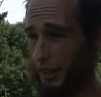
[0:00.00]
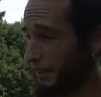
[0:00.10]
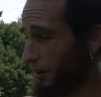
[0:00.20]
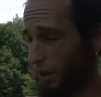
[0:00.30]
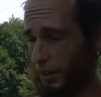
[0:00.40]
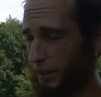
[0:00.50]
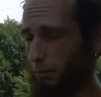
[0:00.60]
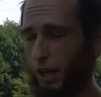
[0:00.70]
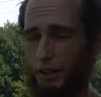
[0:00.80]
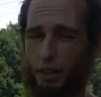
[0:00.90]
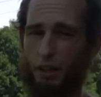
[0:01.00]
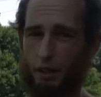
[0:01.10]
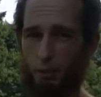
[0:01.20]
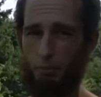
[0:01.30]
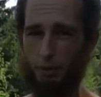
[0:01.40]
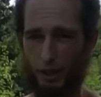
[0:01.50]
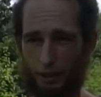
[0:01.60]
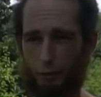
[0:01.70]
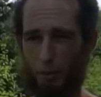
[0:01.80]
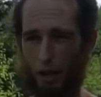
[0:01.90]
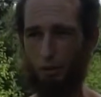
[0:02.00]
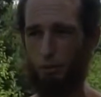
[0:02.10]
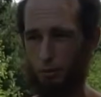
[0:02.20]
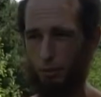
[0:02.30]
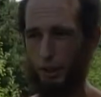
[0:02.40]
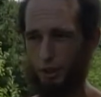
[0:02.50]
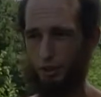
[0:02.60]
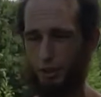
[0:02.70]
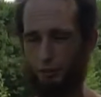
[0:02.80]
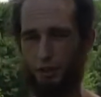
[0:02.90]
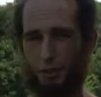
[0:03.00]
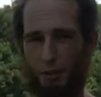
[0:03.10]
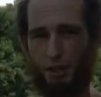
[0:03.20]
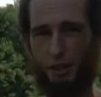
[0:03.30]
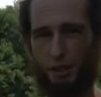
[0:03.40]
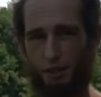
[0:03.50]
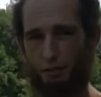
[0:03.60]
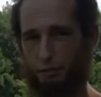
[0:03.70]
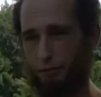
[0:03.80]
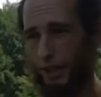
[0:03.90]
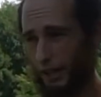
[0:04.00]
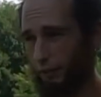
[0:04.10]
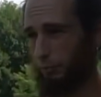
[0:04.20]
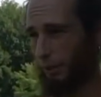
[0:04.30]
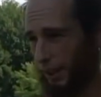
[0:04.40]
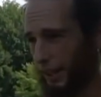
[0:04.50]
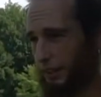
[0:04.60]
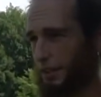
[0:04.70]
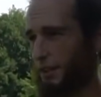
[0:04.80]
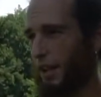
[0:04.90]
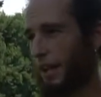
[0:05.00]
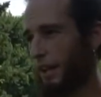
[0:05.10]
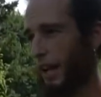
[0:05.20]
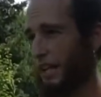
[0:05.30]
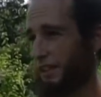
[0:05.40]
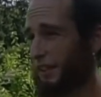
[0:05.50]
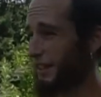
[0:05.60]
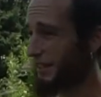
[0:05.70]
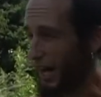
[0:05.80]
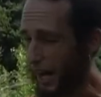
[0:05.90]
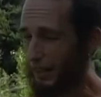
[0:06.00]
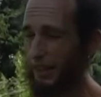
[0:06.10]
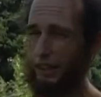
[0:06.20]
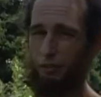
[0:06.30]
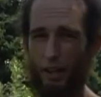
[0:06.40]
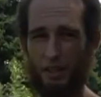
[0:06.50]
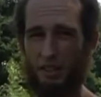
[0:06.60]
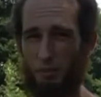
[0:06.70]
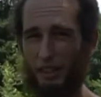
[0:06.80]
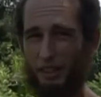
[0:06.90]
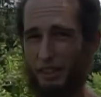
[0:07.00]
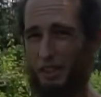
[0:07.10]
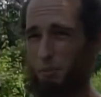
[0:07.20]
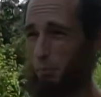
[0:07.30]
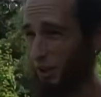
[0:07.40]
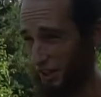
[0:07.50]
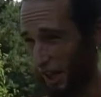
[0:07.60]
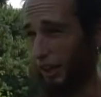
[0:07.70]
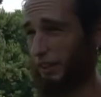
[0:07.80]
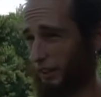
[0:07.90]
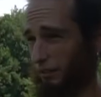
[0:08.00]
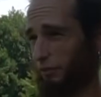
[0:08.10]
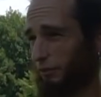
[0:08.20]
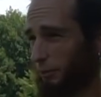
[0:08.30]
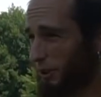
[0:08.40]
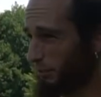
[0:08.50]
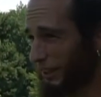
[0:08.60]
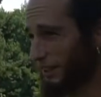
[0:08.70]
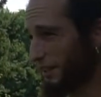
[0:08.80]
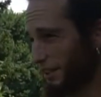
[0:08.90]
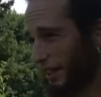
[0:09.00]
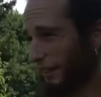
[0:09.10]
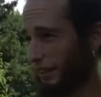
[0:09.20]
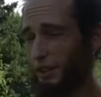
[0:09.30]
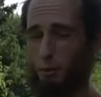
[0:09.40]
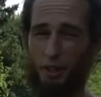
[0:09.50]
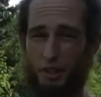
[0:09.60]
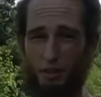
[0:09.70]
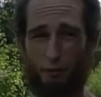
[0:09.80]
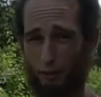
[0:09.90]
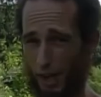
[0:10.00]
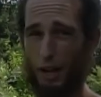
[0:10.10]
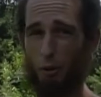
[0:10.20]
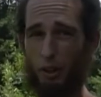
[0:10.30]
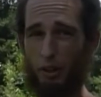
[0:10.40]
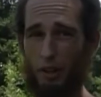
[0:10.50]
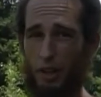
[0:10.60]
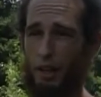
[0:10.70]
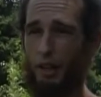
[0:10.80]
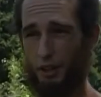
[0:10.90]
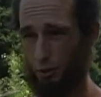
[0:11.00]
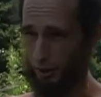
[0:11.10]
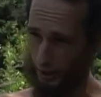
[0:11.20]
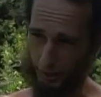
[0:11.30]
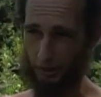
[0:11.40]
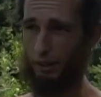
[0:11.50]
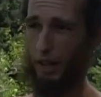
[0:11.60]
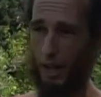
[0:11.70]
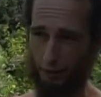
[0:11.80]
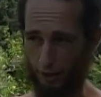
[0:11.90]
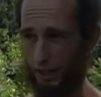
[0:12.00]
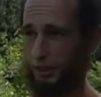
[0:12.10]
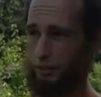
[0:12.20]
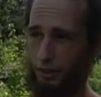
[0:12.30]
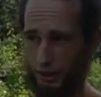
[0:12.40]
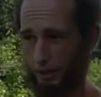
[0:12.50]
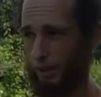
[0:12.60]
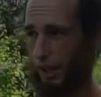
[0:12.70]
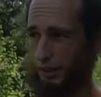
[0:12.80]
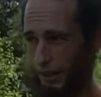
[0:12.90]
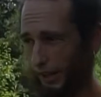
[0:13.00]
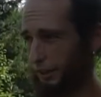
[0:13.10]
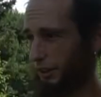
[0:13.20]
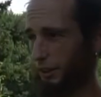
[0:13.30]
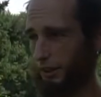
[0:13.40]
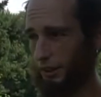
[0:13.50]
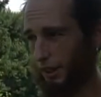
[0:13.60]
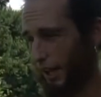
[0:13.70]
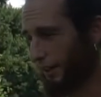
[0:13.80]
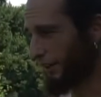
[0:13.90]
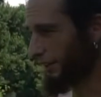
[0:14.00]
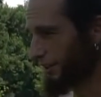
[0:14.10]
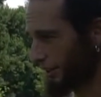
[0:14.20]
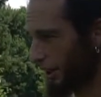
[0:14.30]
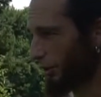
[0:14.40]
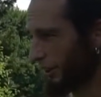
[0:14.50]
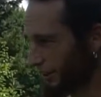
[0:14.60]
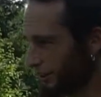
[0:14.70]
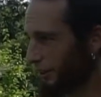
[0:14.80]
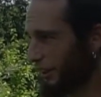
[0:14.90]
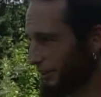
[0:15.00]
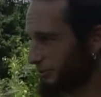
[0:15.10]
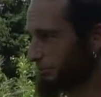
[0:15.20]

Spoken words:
That's how I did my yard. I have about 300 different species of native plants. Anything that's not native has to be at least productive, which means at least when it's in flower, it's creating a lot of activity, a lot of nectar, a lot of things are going to it.